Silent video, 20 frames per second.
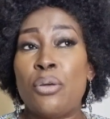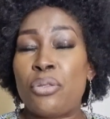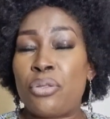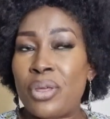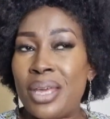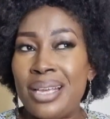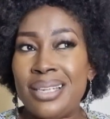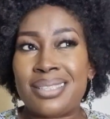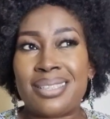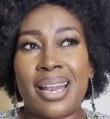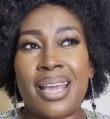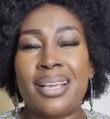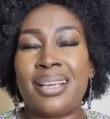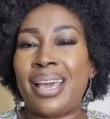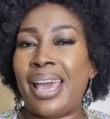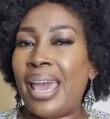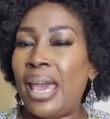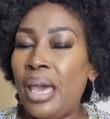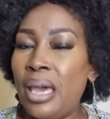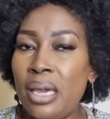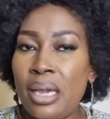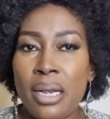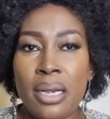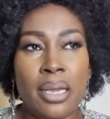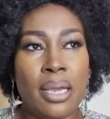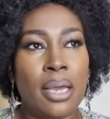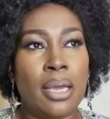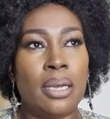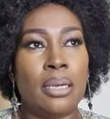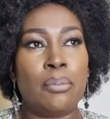things like
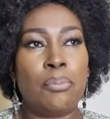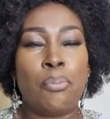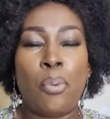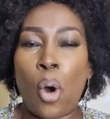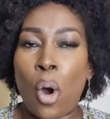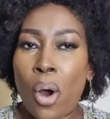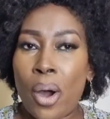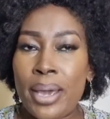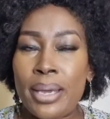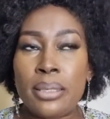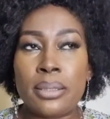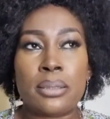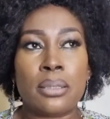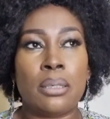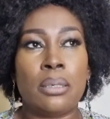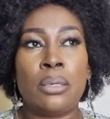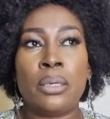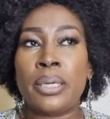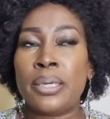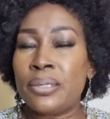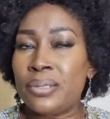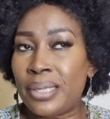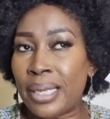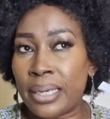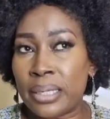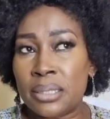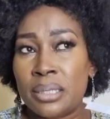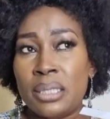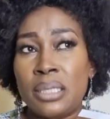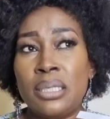Alien, Poison,
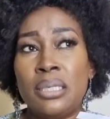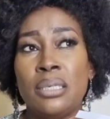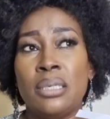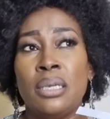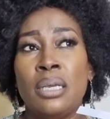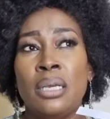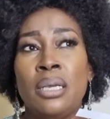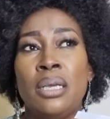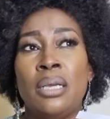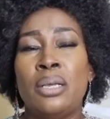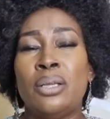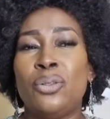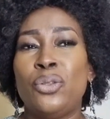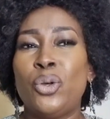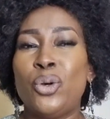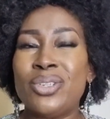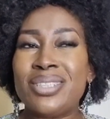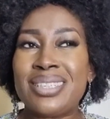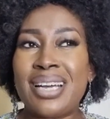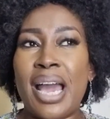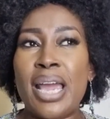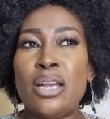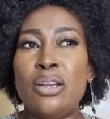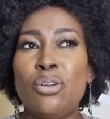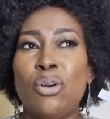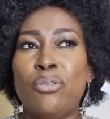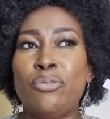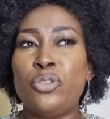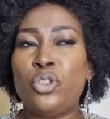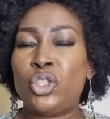L'Interdit, those kind
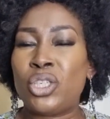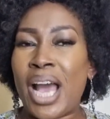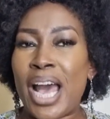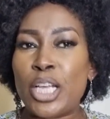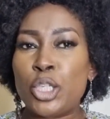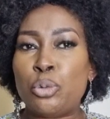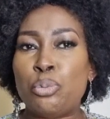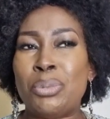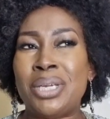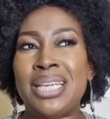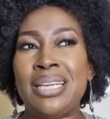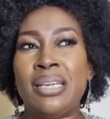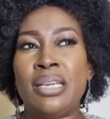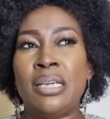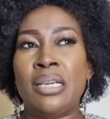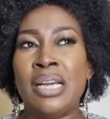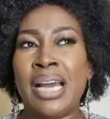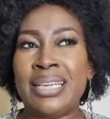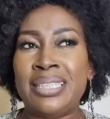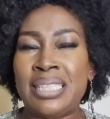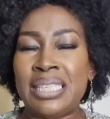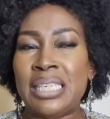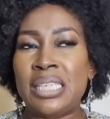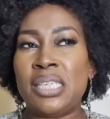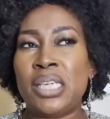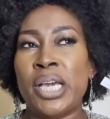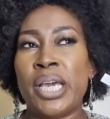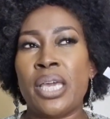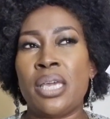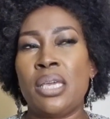of jasmine-y,
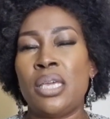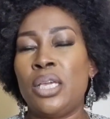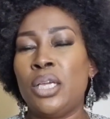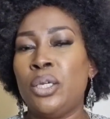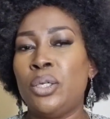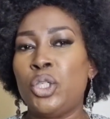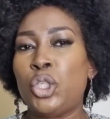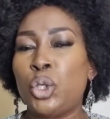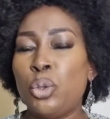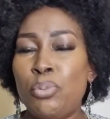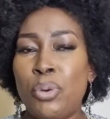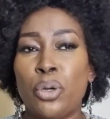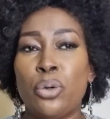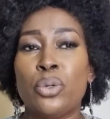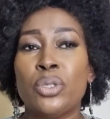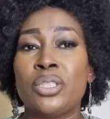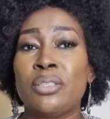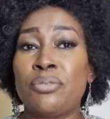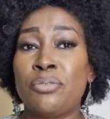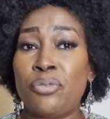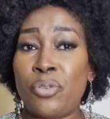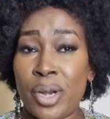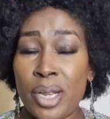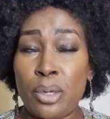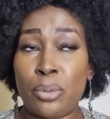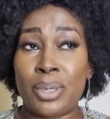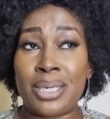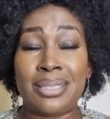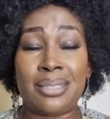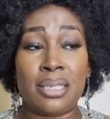gardenia-y, tuberose
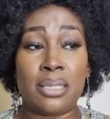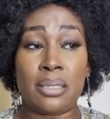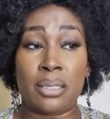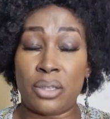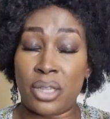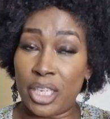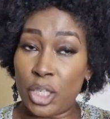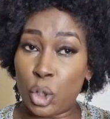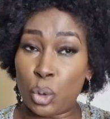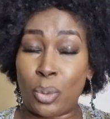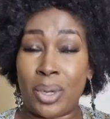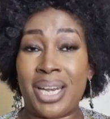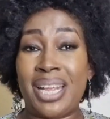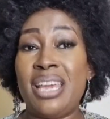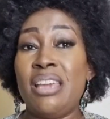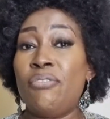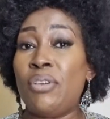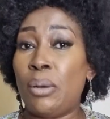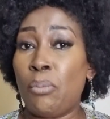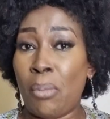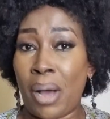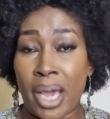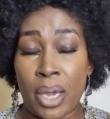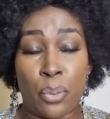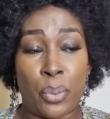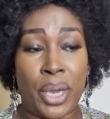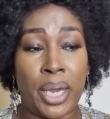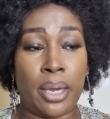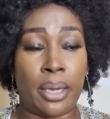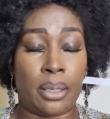fragrances. This one, even My
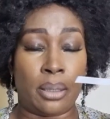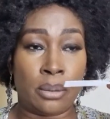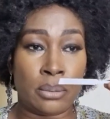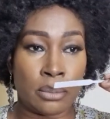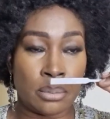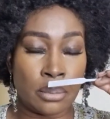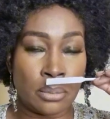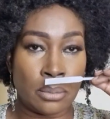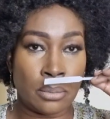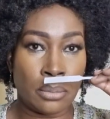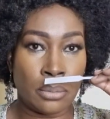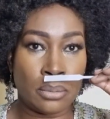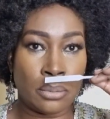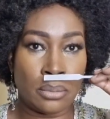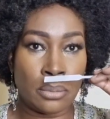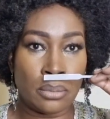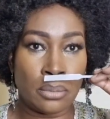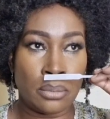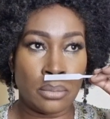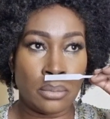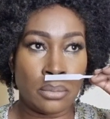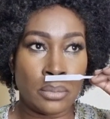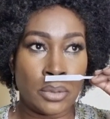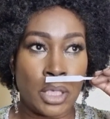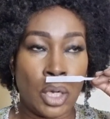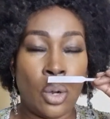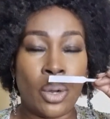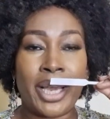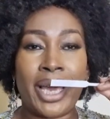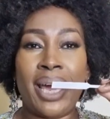Way.
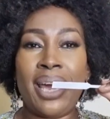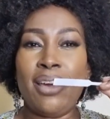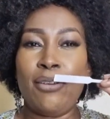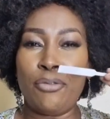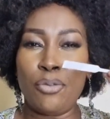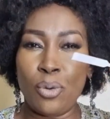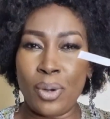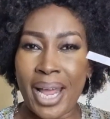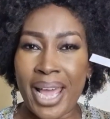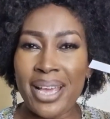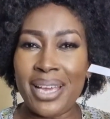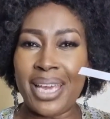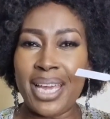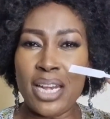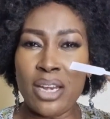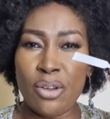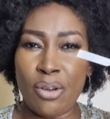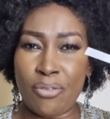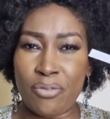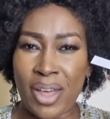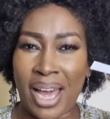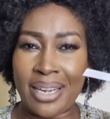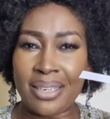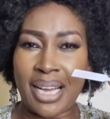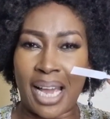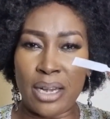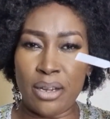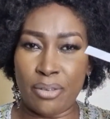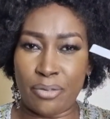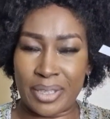Okay, if you like any of that
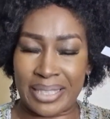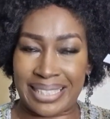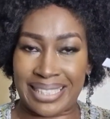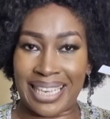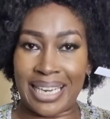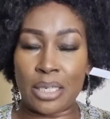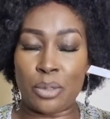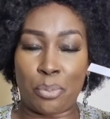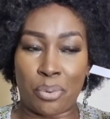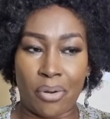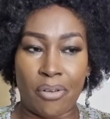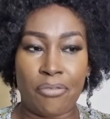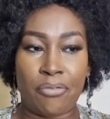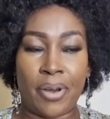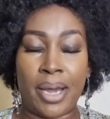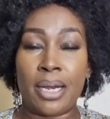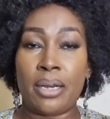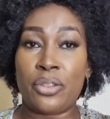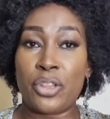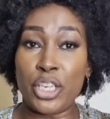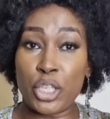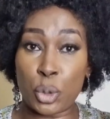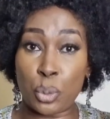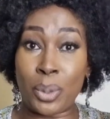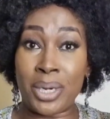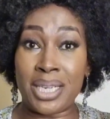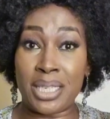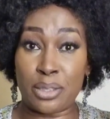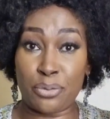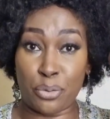kind of a scent profile, this
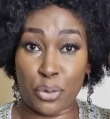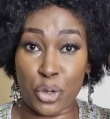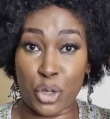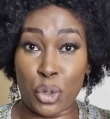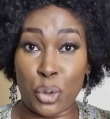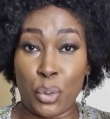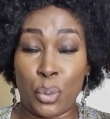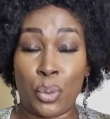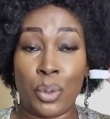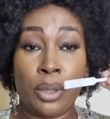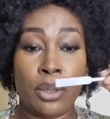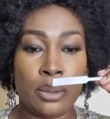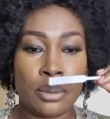one is for you.